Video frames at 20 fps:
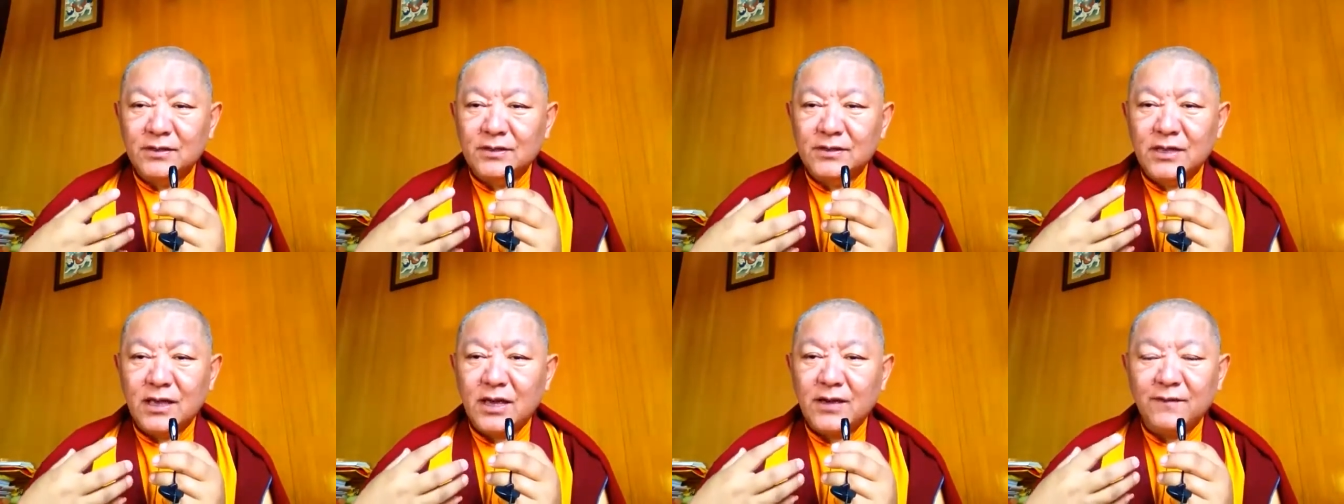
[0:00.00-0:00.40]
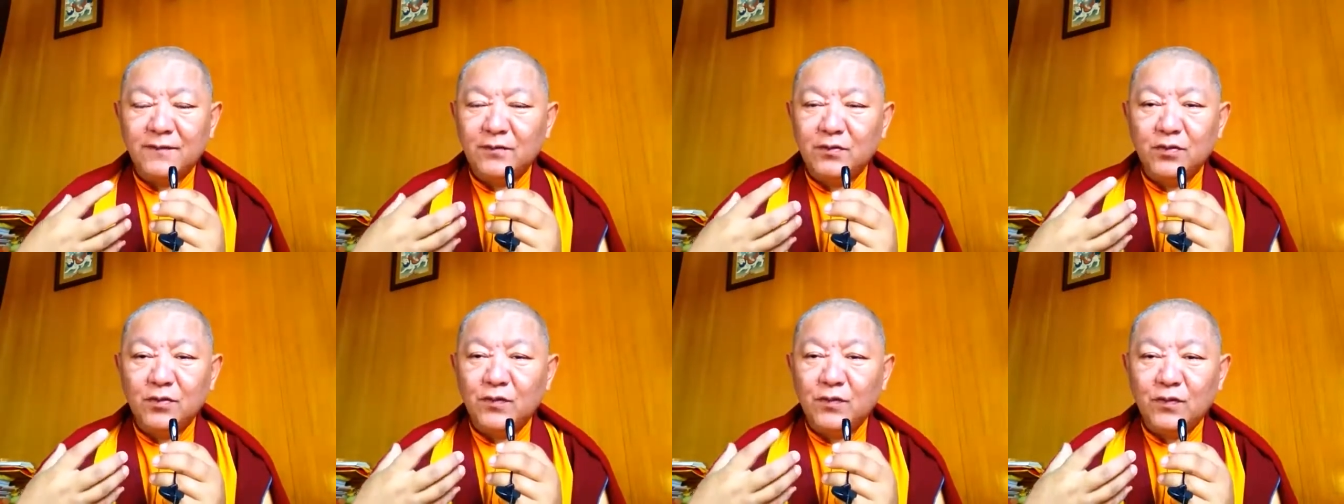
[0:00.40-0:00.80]
They have
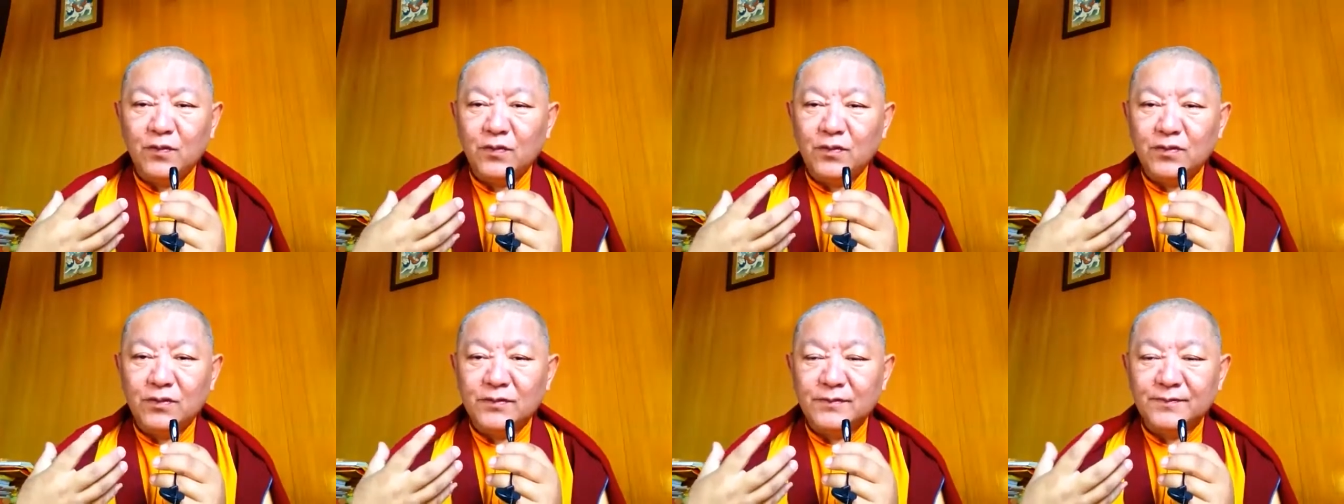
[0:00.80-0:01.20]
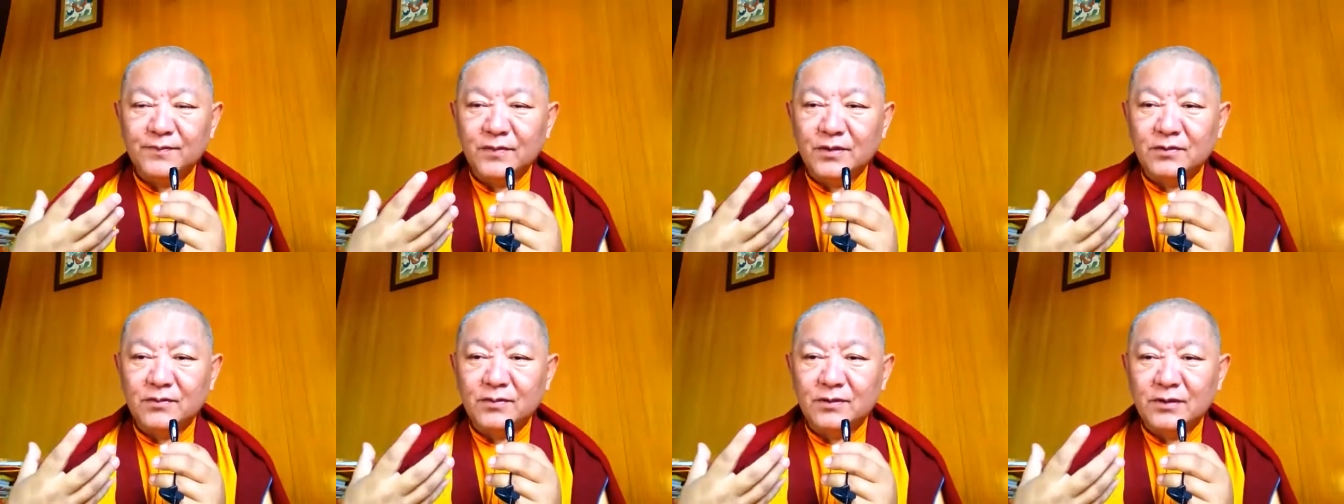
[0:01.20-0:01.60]
no,
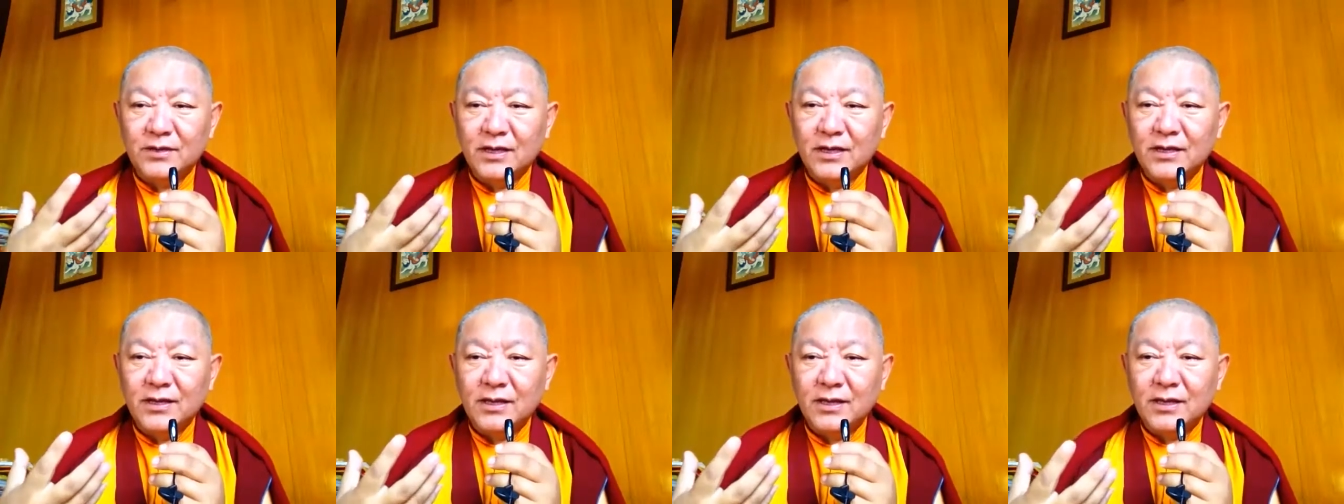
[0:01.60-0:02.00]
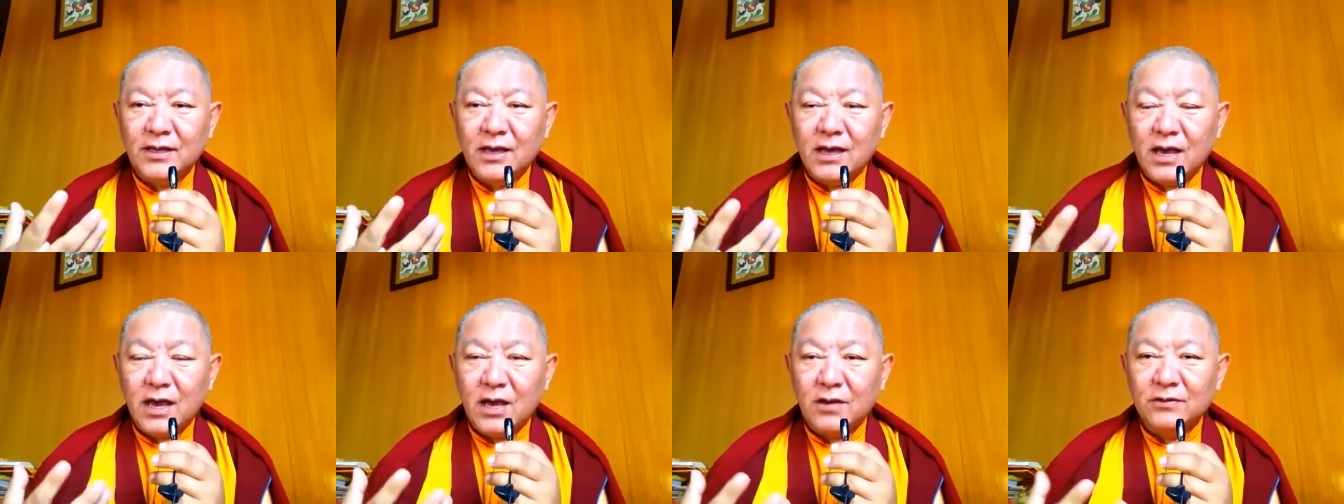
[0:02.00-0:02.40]

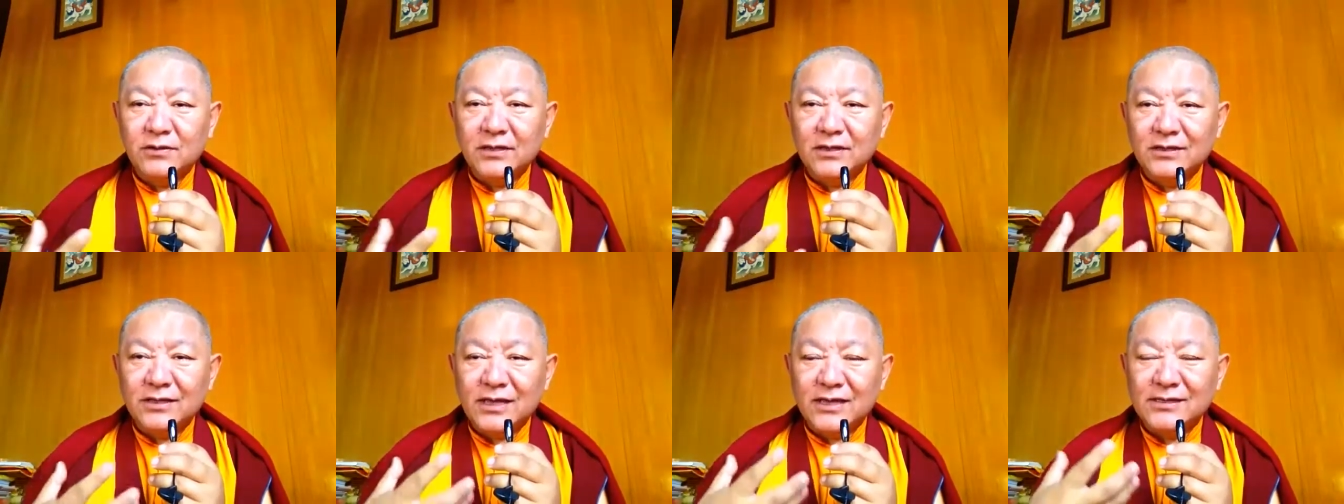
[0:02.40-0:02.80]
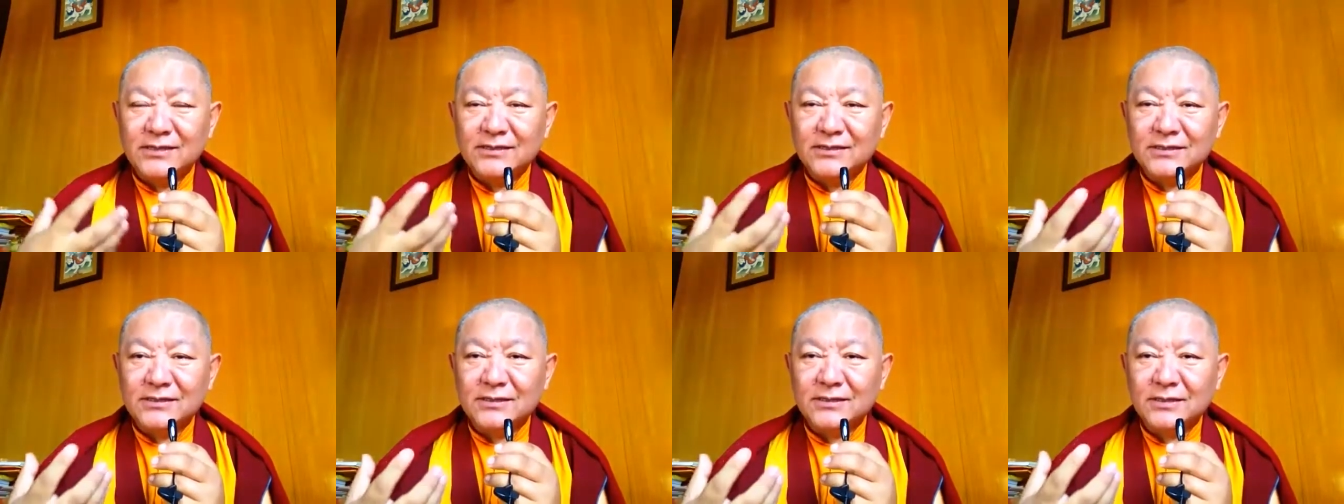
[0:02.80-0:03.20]
how the
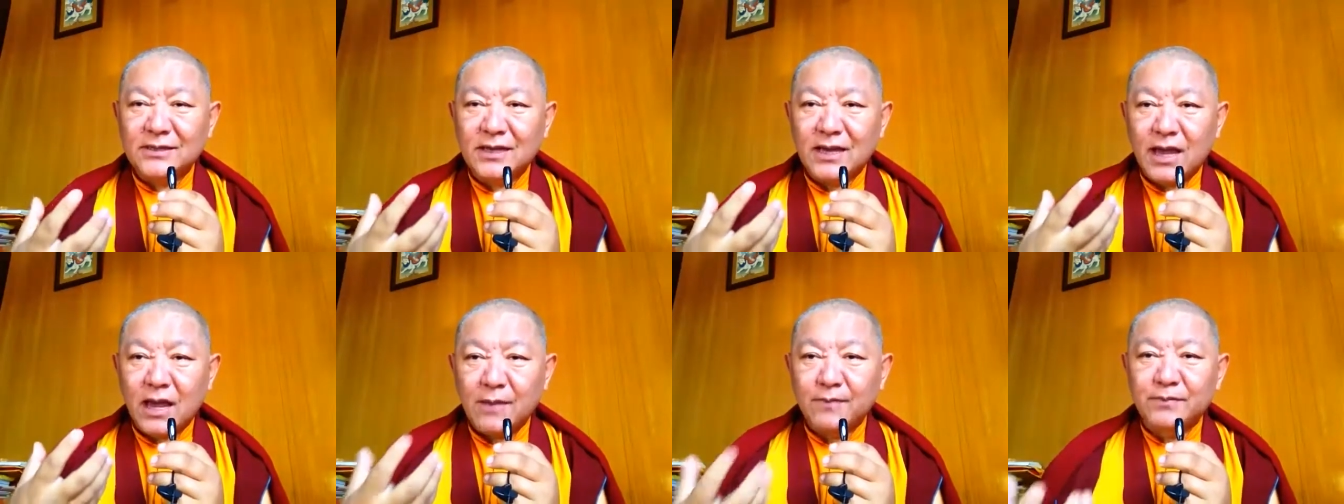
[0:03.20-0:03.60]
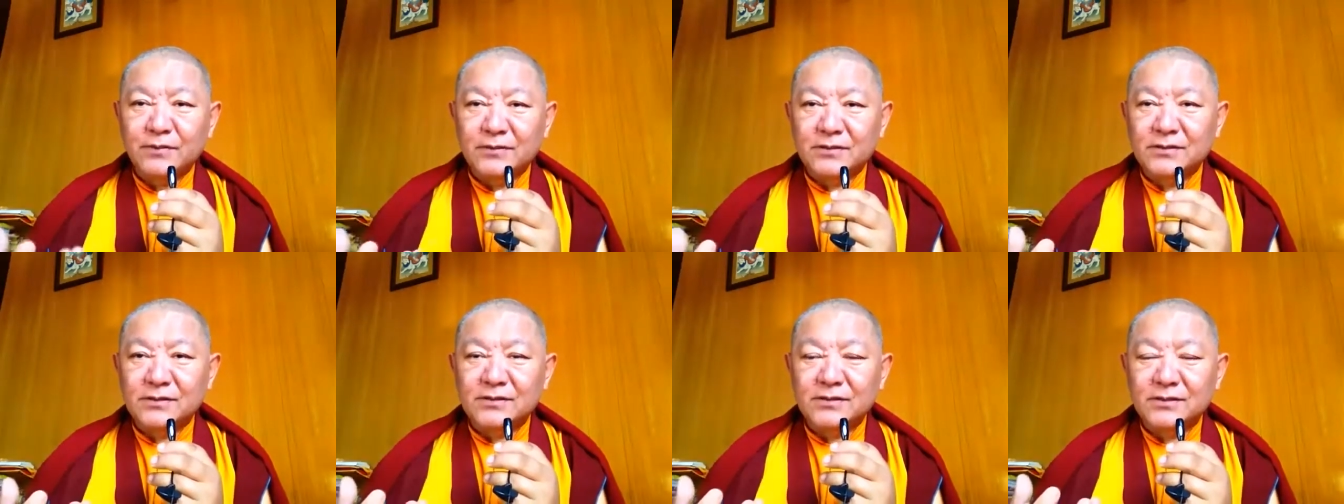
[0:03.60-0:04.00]
things
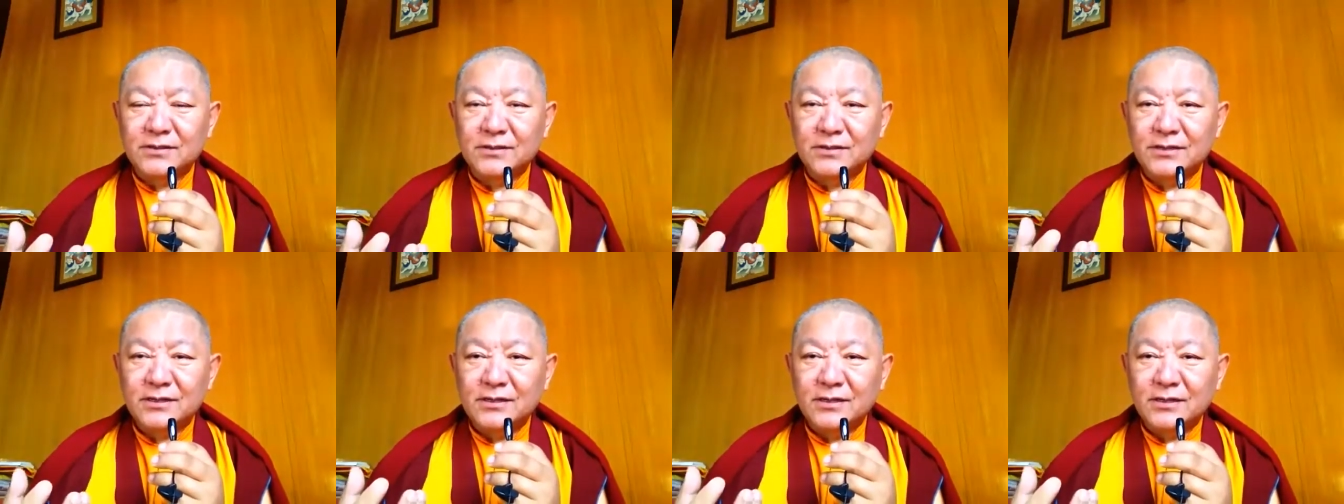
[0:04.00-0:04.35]
happened.